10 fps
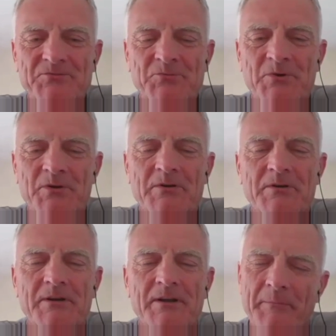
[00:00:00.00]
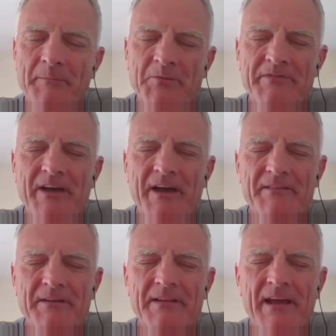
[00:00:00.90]
were, we've got
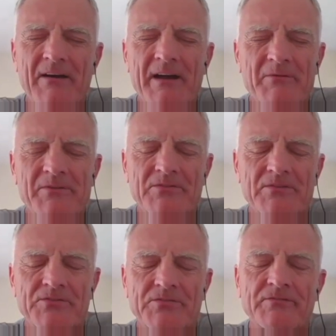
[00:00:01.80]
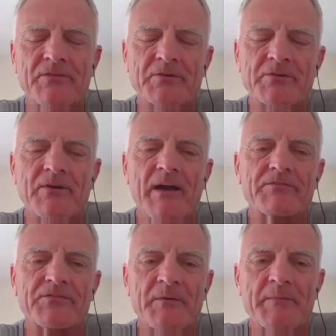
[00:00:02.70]
now high resolution
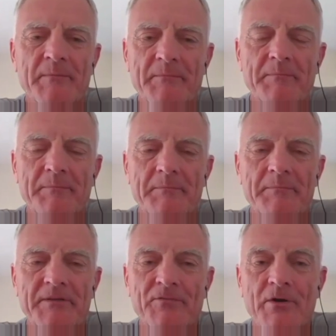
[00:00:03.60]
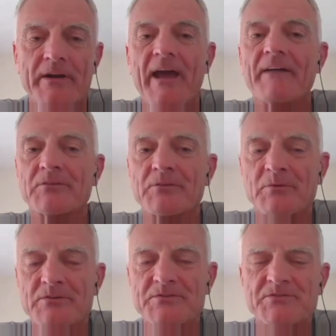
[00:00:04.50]
photographs from them before and
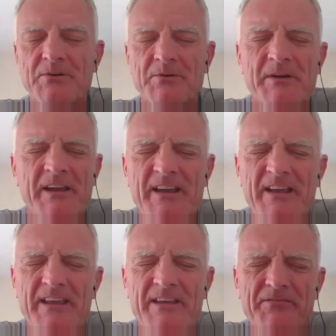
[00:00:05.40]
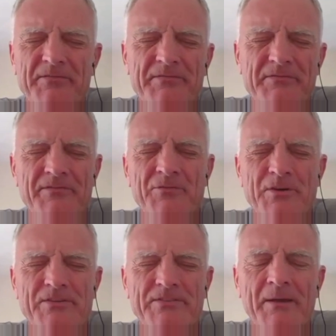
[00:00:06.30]
afterwards. So if, for
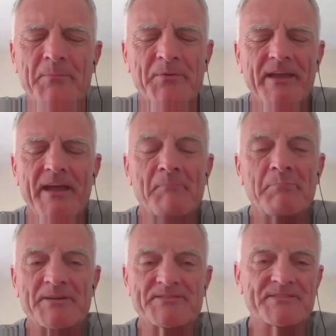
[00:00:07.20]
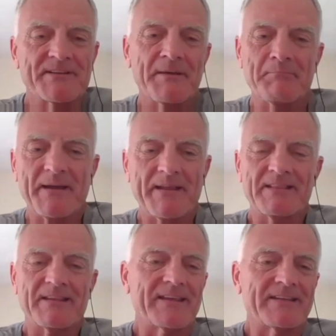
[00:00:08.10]
example, they got busted up by the
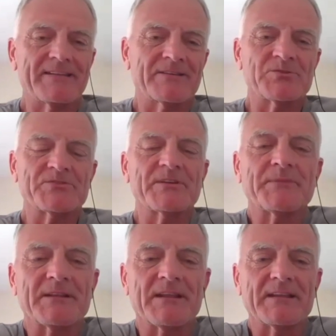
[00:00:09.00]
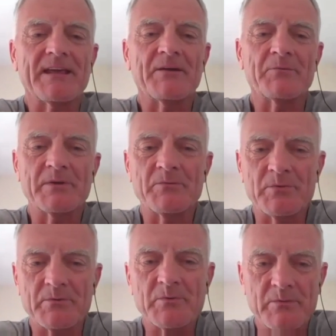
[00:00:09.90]
landing or something like that, we
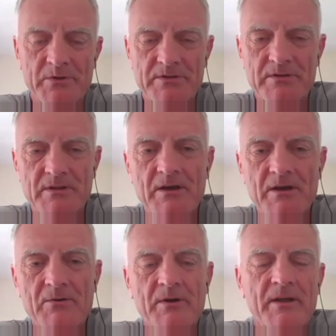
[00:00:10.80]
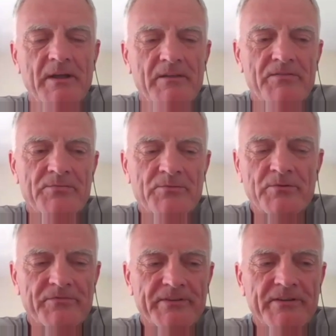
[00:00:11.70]
would know through
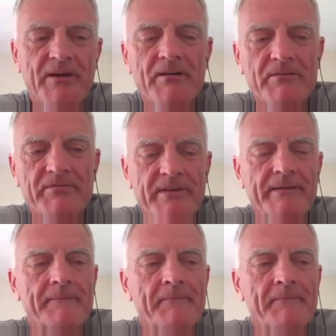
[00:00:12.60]
photography.